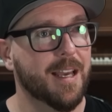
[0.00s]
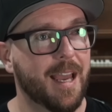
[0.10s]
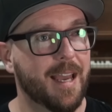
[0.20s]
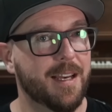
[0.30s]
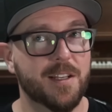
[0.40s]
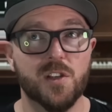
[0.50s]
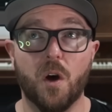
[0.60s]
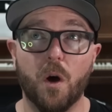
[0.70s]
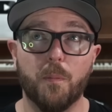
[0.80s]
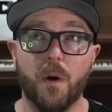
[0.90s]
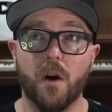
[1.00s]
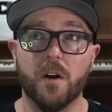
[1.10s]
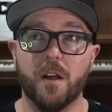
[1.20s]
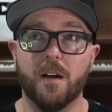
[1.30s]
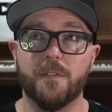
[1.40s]
and it's all
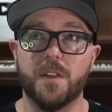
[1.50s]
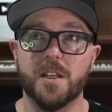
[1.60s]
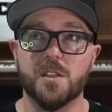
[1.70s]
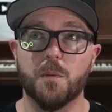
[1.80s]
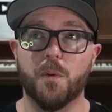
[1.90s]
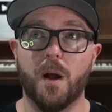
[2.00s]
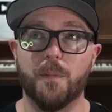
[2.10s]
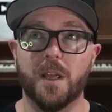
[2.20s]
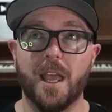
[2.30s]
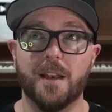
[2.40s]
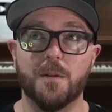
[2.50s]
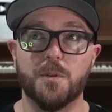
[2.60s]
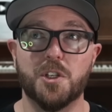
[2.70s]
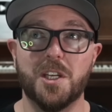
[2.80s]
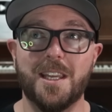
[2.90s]
part of this propaganda
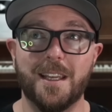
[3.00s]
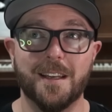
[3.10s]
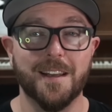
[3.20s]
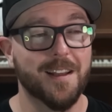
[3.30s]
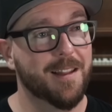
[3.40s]
machine